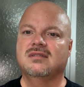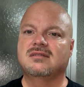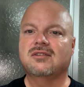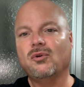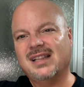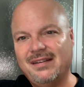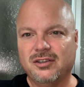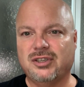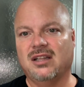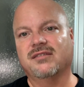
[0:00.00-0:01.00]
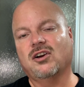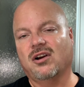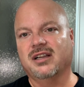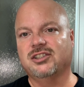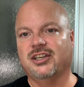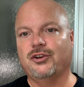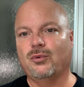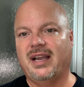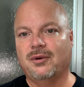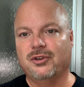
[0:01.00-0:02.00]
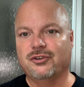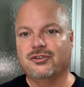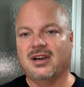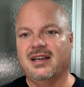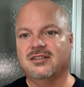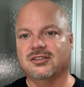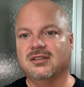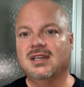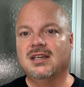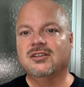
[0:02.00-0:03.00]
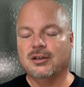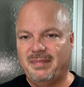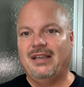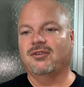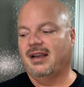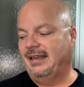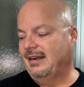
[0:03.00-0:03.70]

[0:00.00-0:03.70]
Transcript: don't leave a trail of carnage in your wake when you're trying to to be right.